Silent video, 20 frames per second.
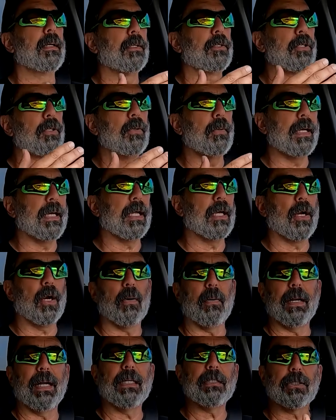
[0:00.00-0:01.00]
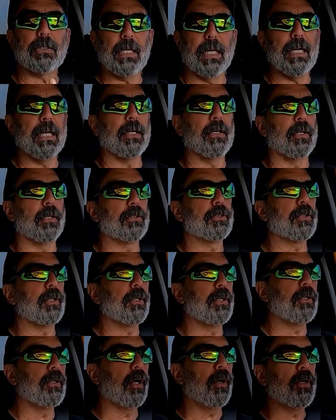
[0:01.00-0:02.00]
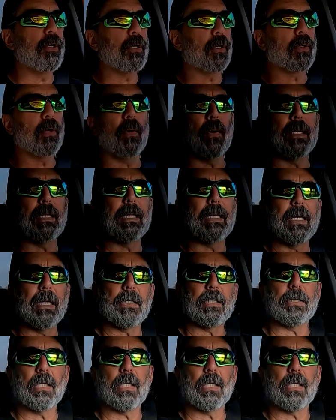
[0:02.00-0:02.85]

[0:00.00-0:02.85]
to NRA standards. So you know you're going to get